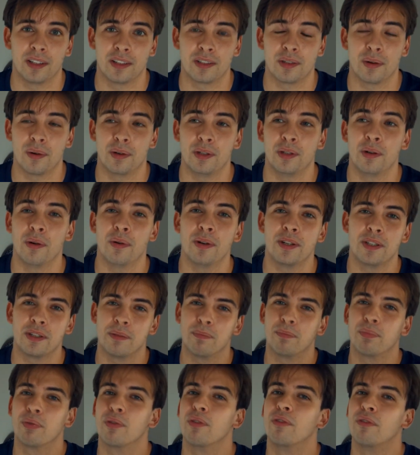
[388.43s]
So you always
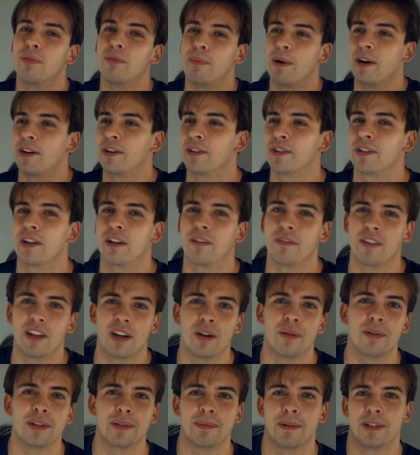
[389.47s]
improve upon yourself, and that
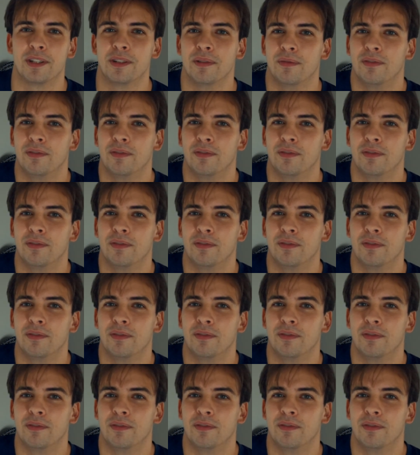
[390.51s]
always makes